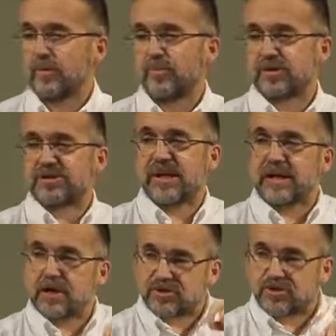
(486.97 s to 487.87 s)

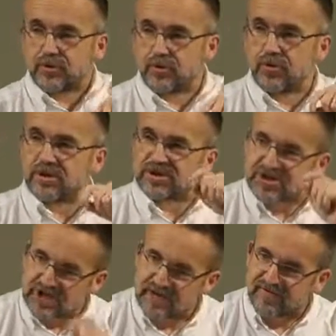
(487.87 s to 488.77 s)
pertaining to
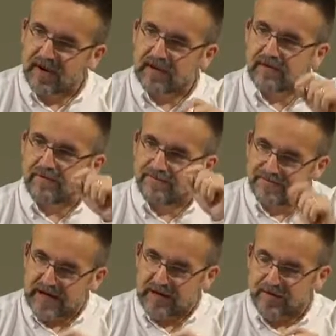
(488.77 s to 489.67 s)
saving
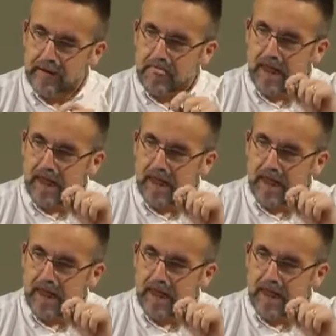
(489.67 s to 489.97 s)
faith.